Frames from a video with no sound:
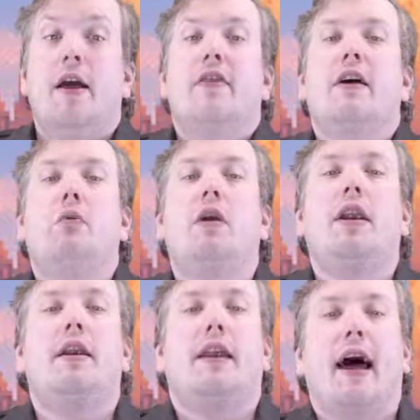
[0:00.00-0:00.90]
that will
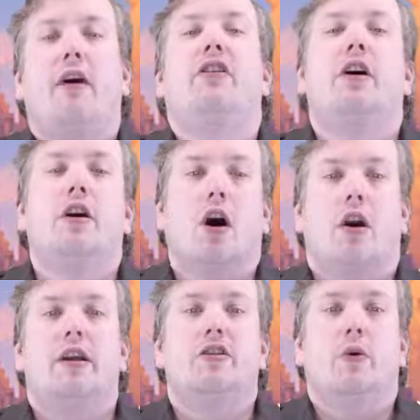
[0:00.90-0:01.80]
allow the
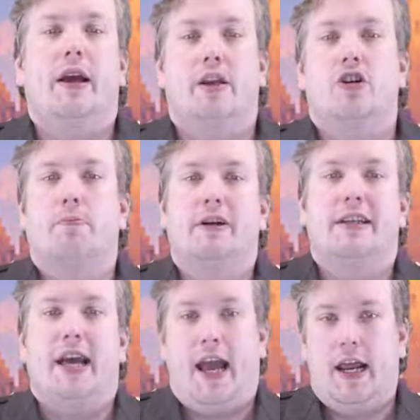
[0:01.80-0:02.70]
Guardian to enter
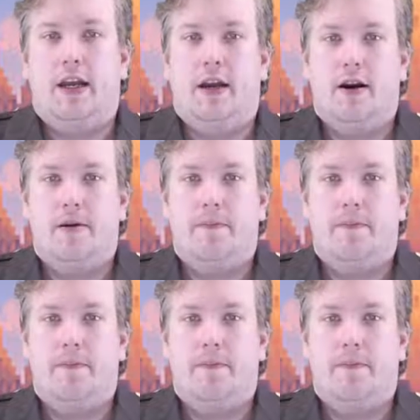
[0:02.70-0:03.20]
Britannia.